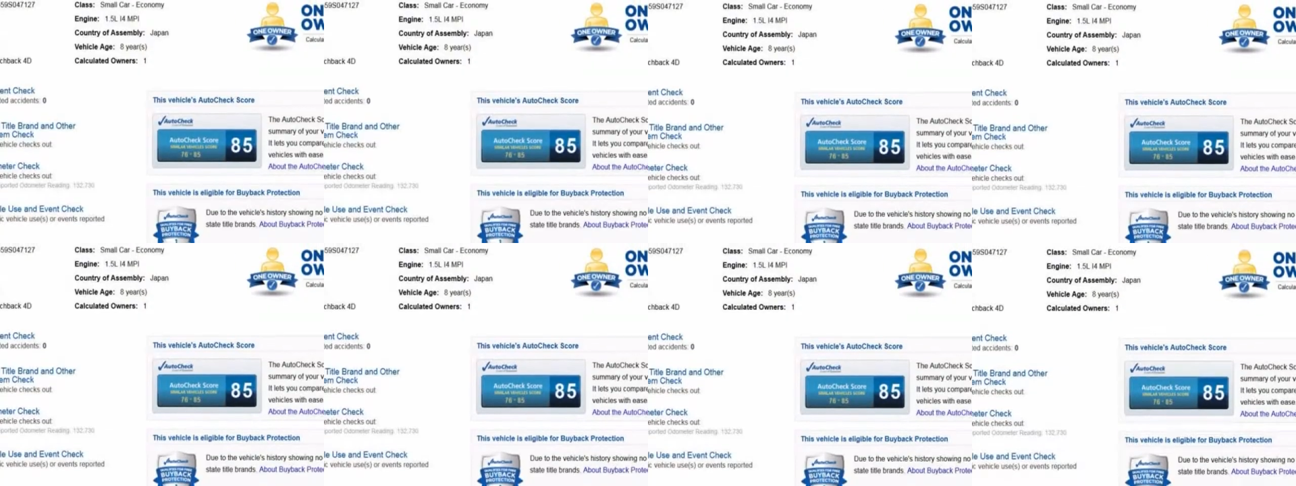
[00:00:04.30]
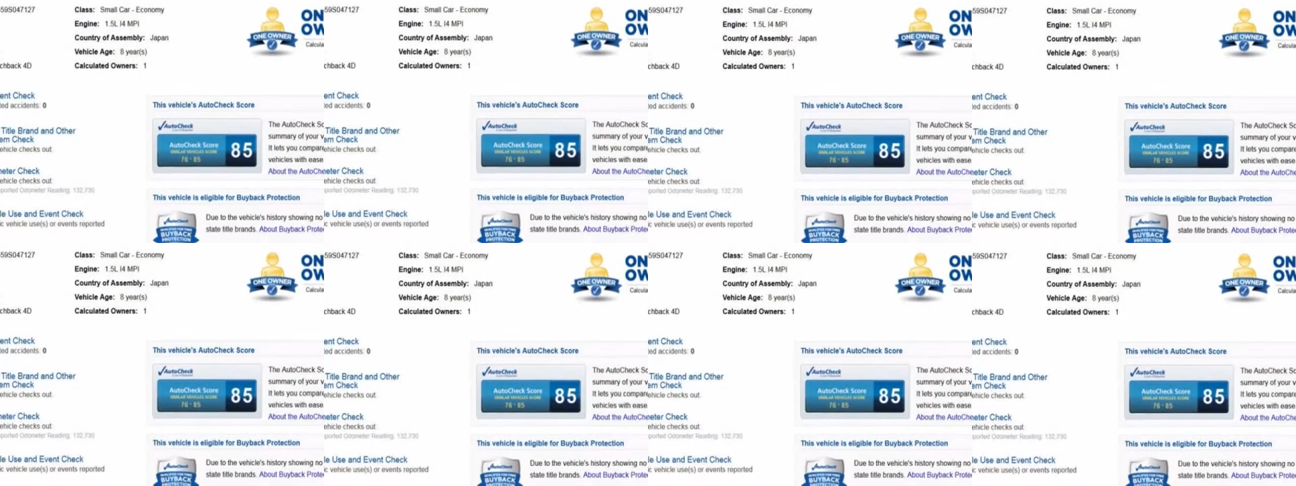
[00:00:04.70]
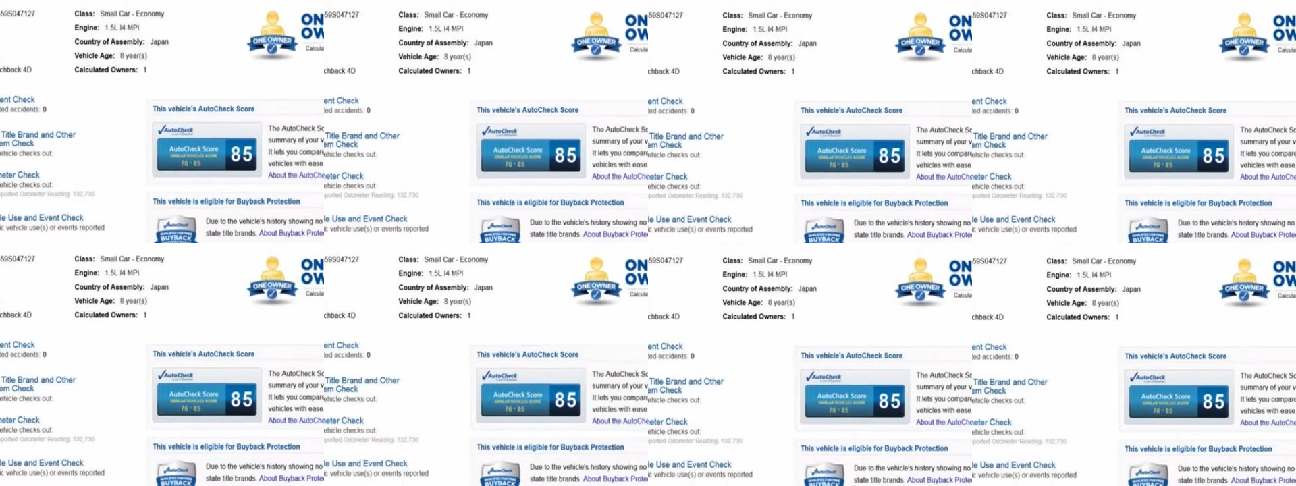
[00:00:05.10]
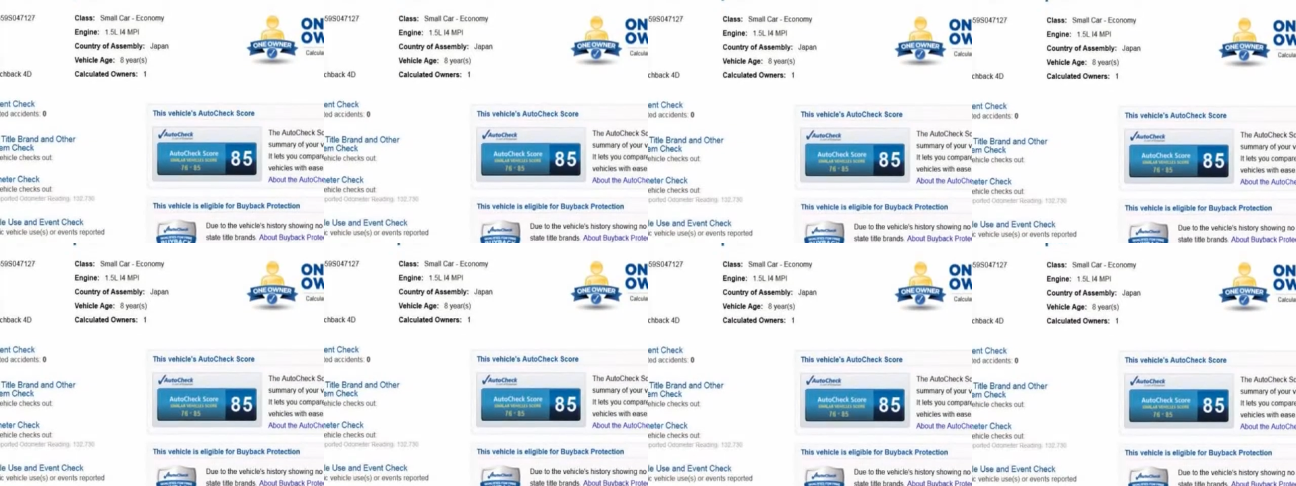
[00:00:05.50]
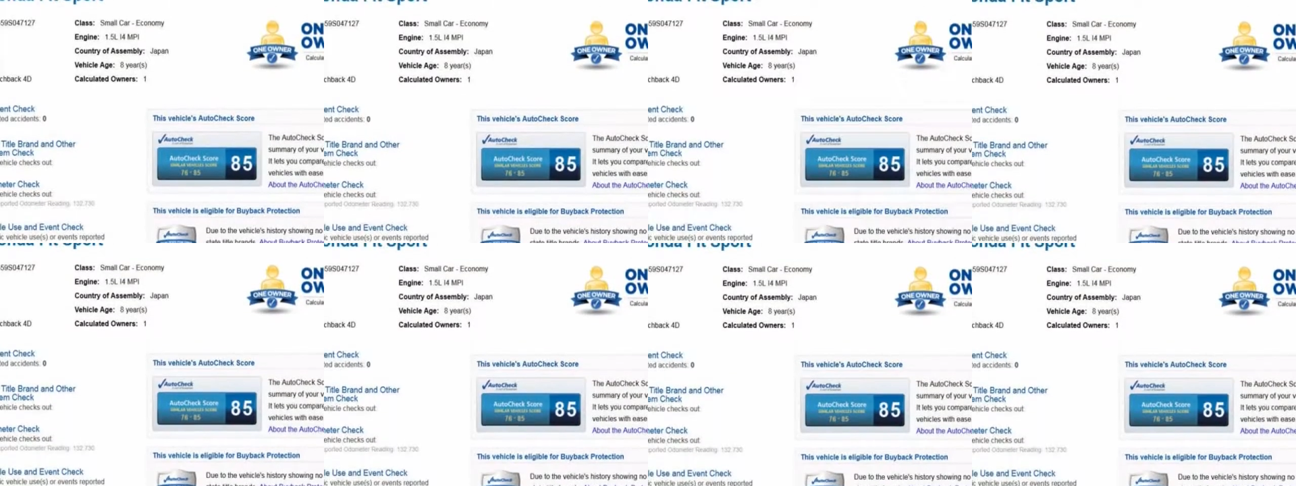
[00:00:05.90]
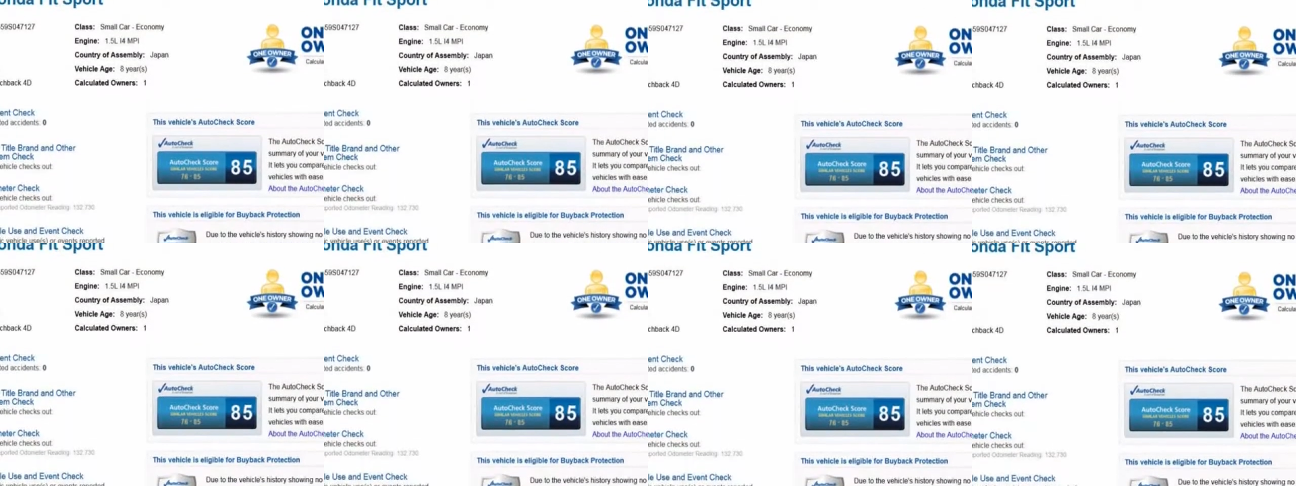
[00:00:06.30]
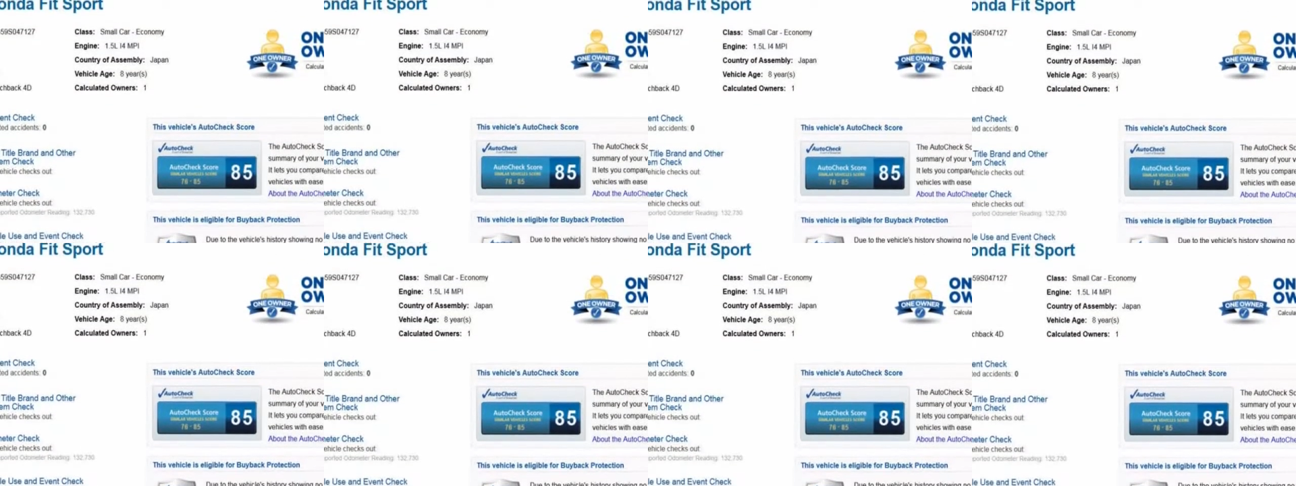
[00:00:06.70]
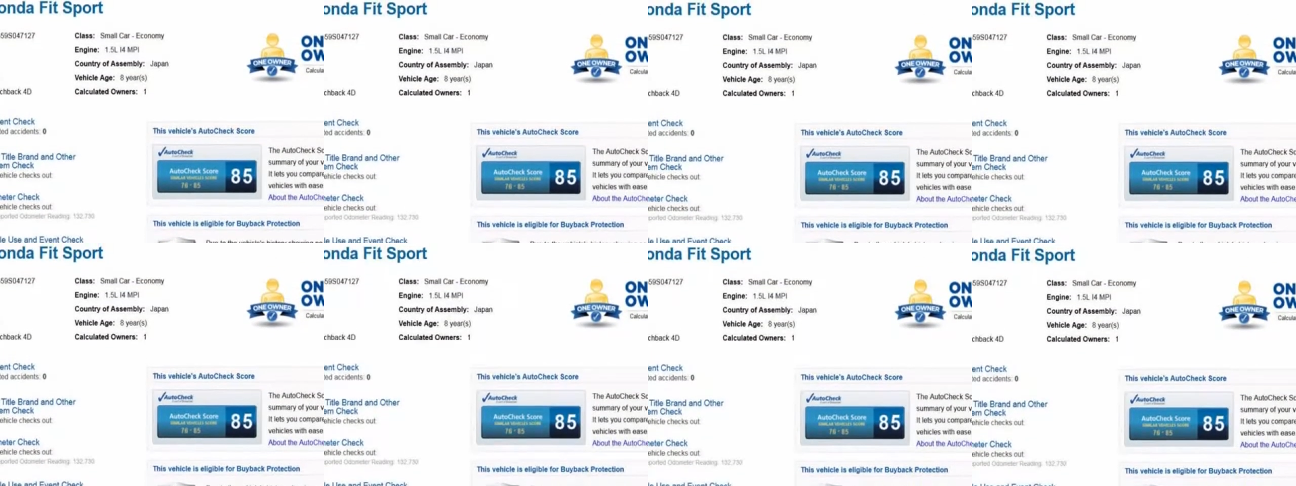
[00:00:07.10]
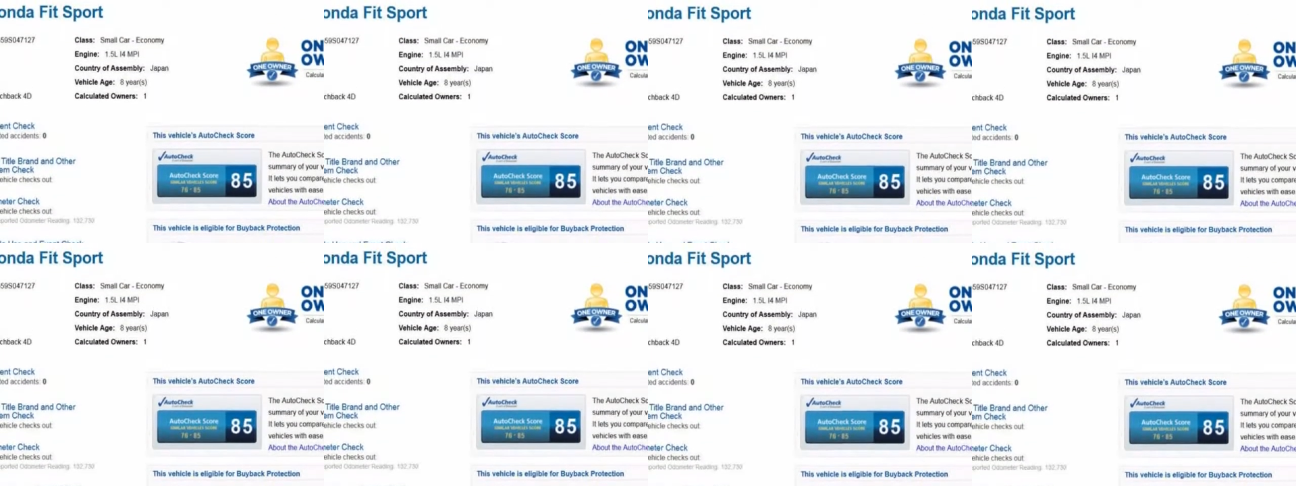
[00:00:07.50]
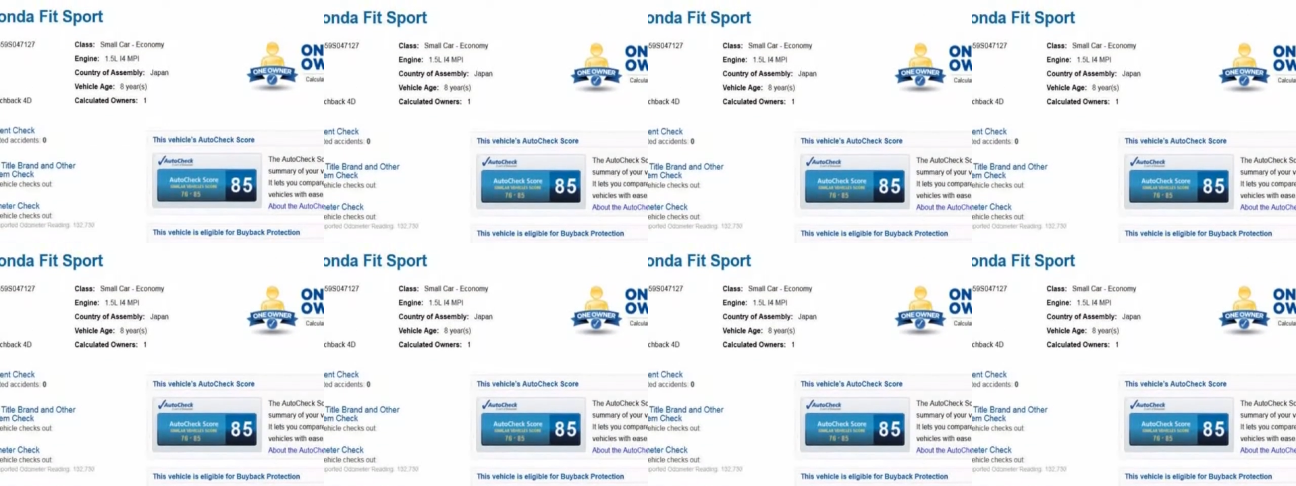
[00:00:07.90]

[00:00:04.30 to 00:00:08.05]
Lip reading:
[unreadable: no face in view]